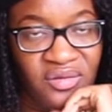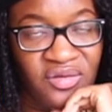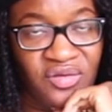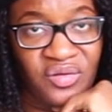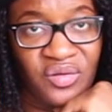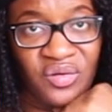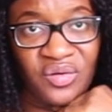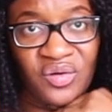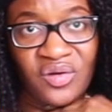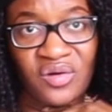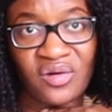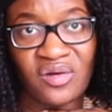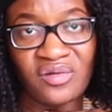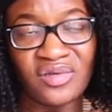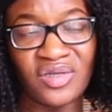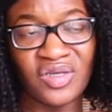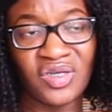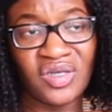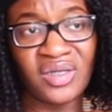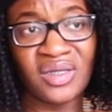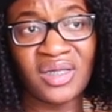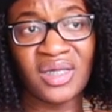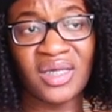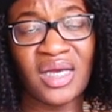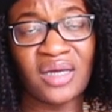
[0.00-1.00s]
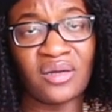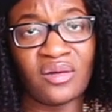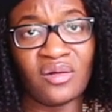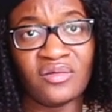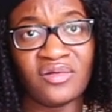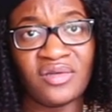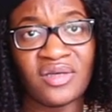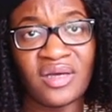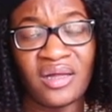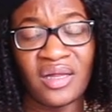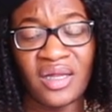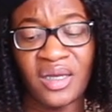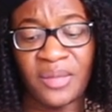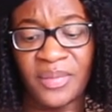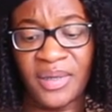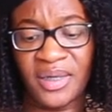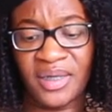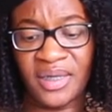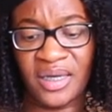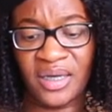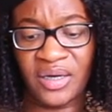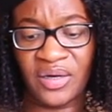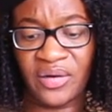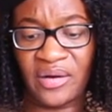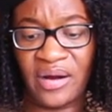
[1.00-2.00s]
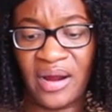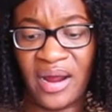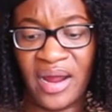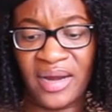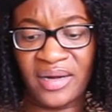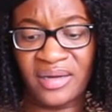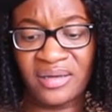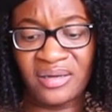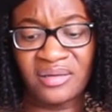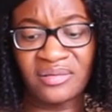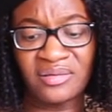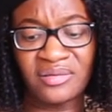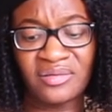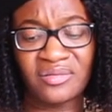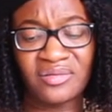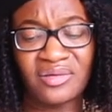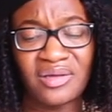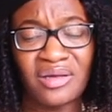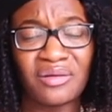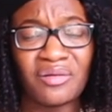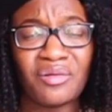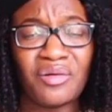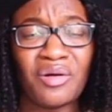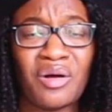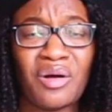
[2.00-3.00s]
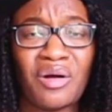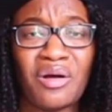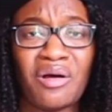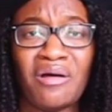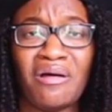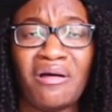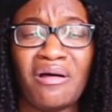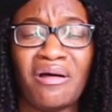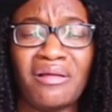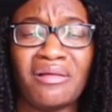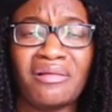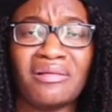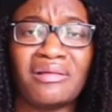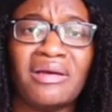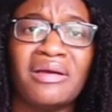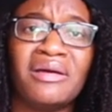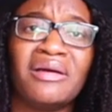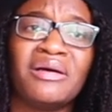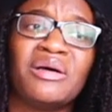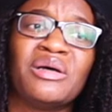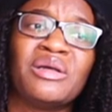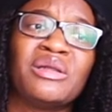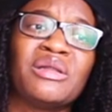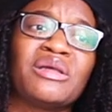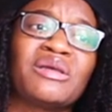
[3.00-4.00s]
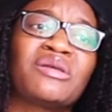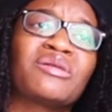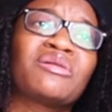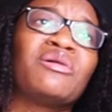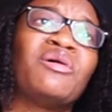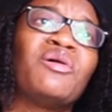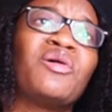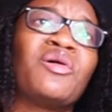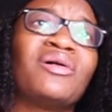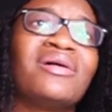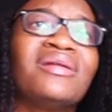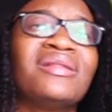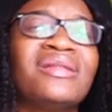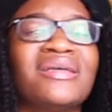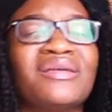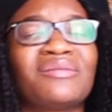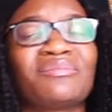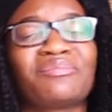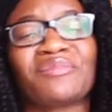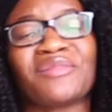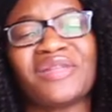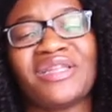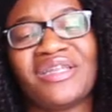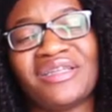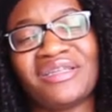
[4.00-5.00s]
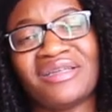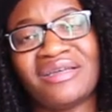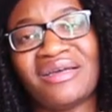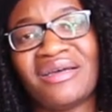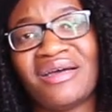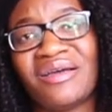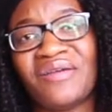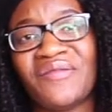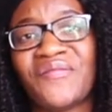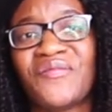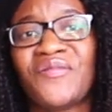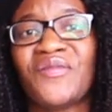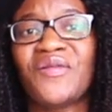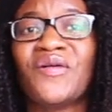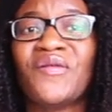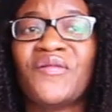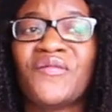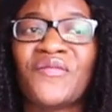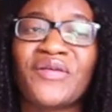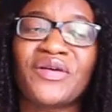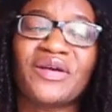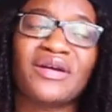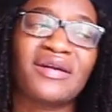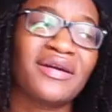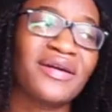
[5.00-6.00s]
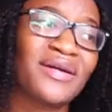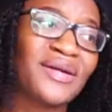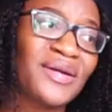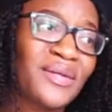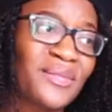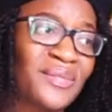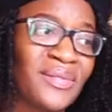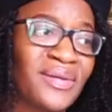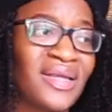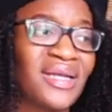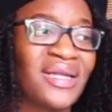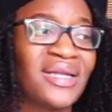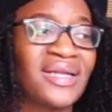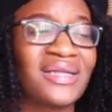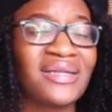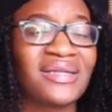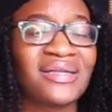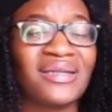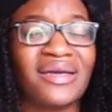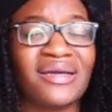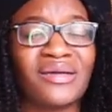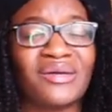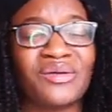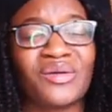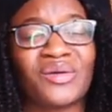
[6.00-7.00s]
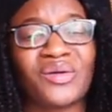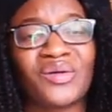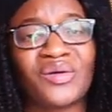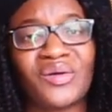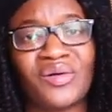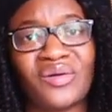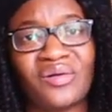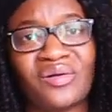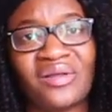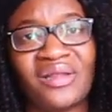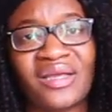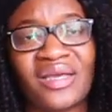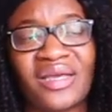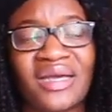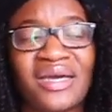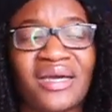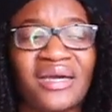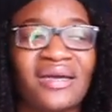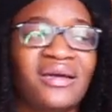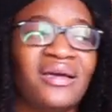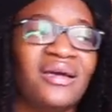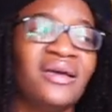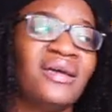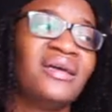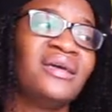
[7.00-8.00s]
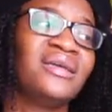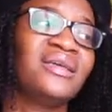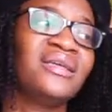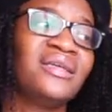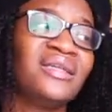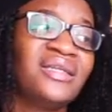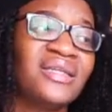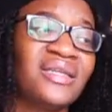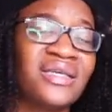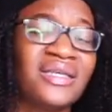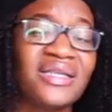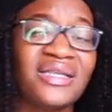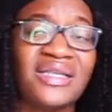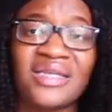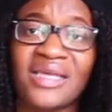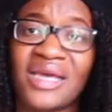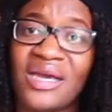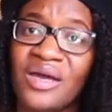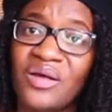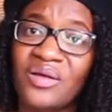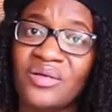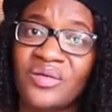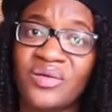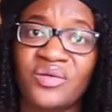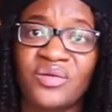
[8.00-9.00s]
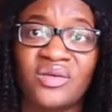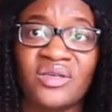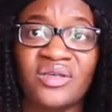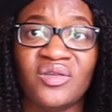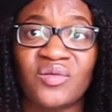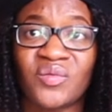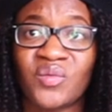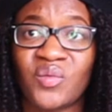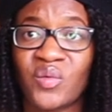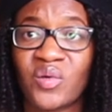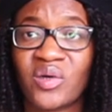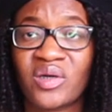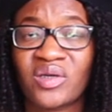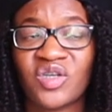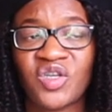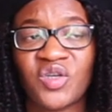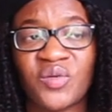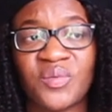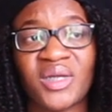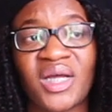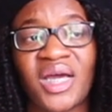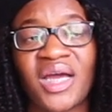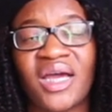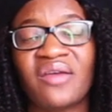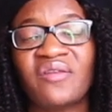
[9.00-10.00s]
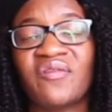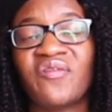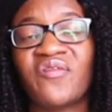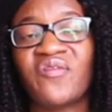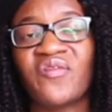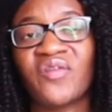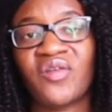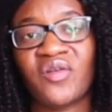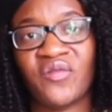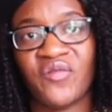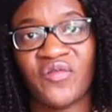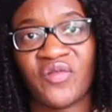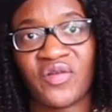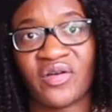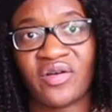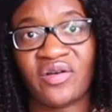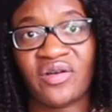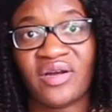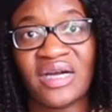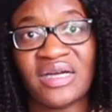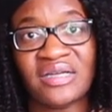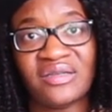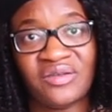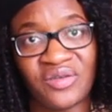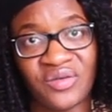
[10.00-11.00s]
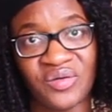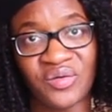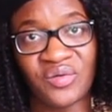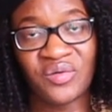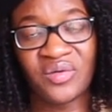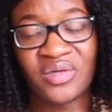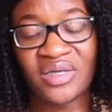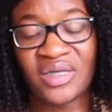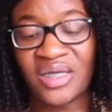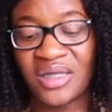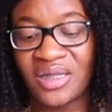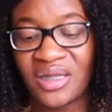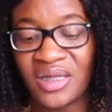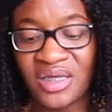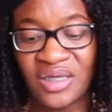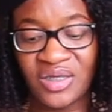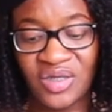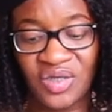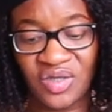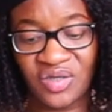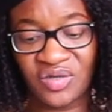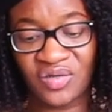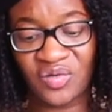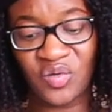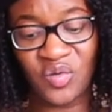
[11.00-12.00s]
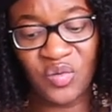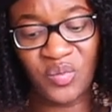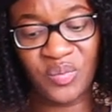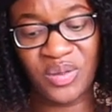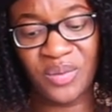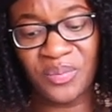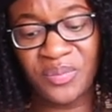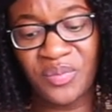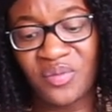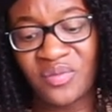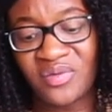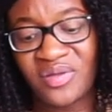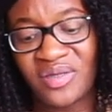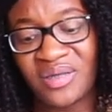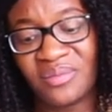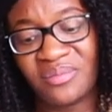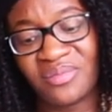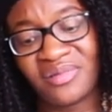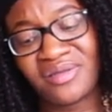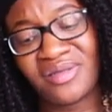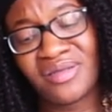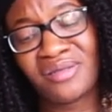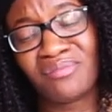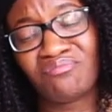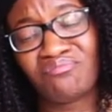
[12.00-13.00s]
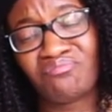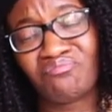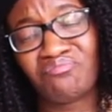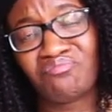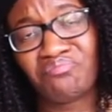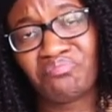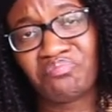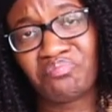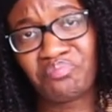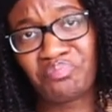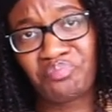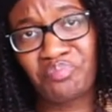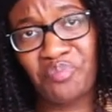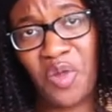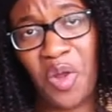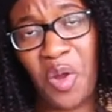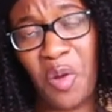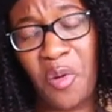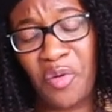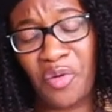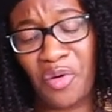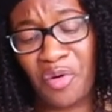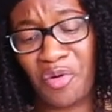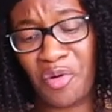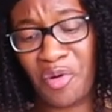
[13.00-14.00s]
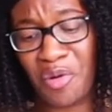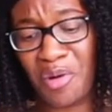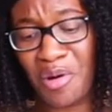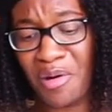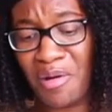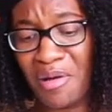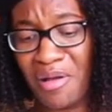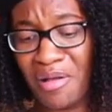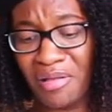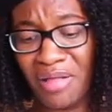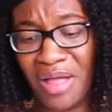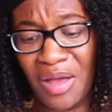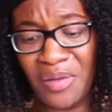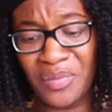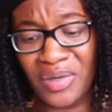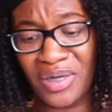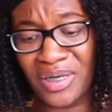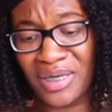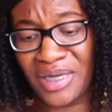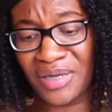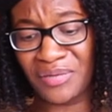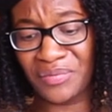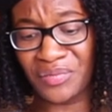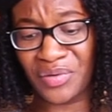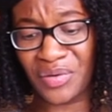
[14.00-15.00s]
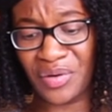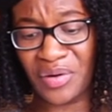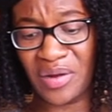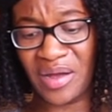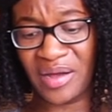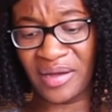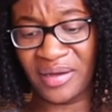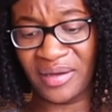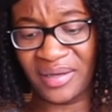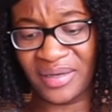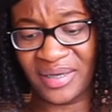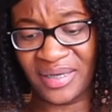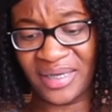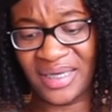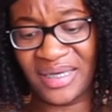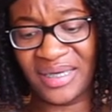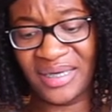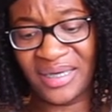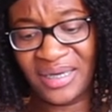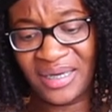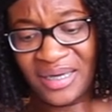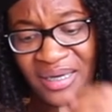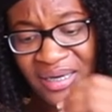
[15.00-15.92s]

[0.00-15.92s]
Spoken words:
the girls, and she's like, yeah, don't tell anybody I cried. And I was like, aw, I feel for her, but then it's like, girl, like, he did tell you, he's warned you, but I feel for her, I do. And I think she's cool people, and I'm just like, oh, girl, I'm gonna give her a hug.